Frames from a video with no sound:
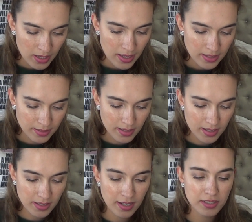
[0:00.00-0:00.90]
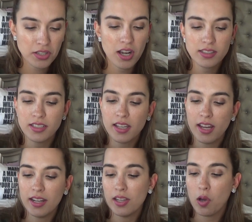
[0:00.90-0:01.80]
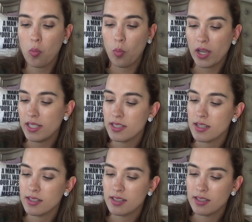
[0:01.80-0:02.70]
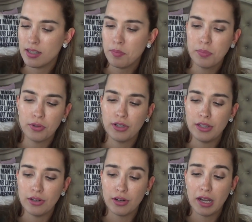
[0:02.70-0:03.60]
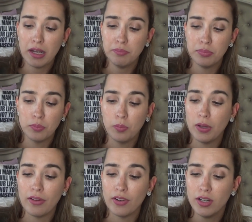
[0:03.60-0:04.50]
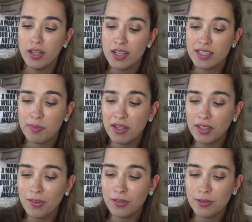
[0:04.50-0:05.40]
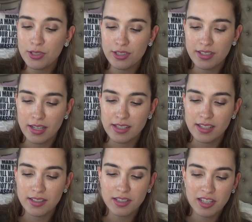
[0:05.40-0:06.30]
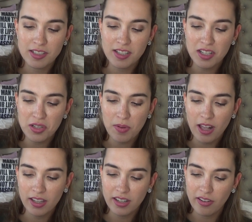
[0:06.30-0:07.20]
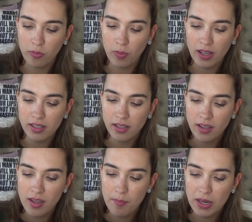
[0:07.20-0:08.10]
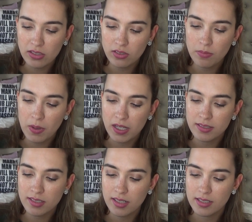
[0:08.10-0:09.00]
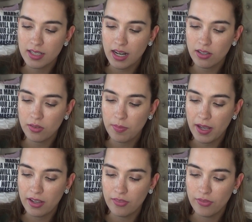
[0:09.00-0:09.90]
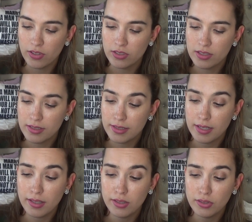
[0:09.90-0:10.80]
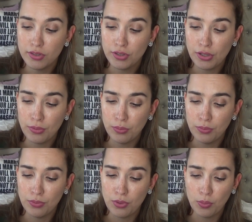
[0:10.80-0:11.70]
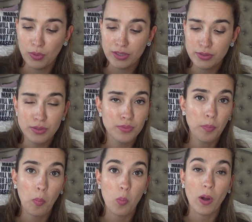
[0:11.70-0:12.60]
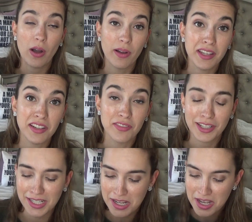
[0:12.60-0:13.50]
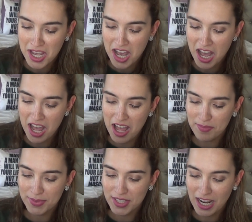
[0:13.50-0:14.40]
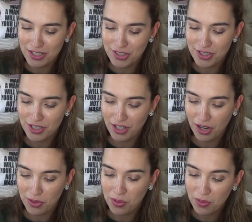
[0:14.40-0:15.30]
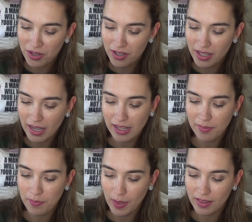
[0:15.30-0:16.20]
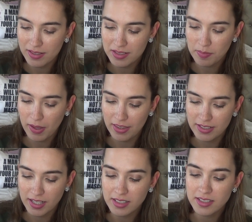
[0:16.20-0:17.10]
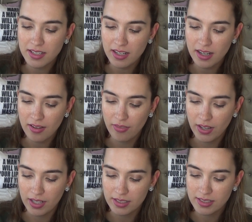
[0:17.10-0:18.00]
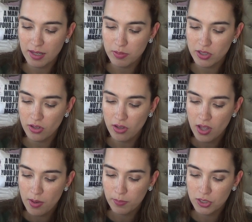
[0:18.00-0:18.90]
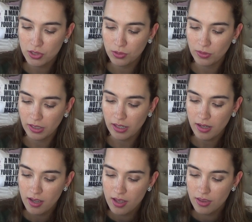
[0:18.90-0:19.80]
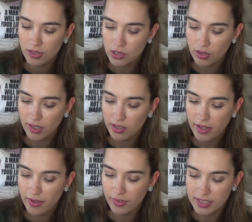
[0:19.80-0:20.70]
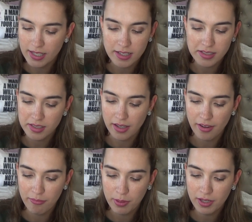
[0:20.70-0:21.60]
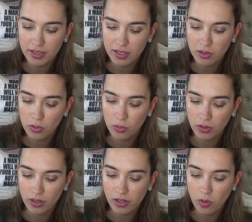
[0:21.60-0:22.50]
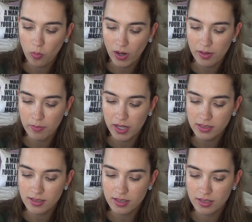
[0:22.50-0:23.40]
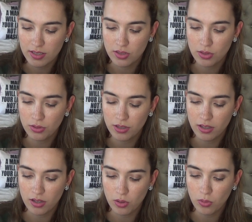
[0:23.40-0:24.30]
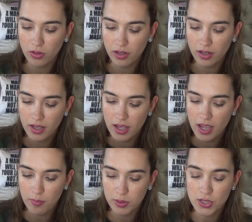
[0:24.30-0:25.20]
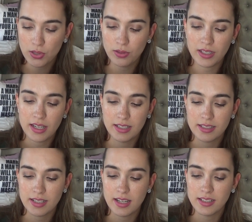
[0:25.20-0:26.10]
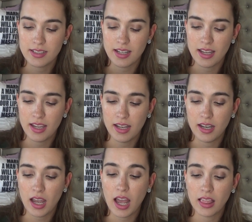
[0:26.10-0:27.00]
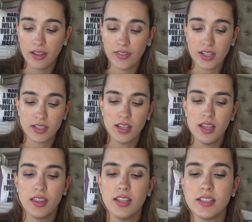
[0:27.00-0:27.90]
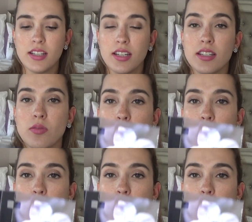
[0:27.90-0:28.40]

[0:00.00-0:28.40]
It says an intoxicating white chypre or hyper whatever, to make you lose your senses. The sensuality of white petaled musk, entitled by a vertiginous, wow, I can't read, um, dature accord and balanced by the intensity of an exceptional patchouli, the trail of intense love, peony accord, white musk, datura accord, and patchouli incense, and I love it. This is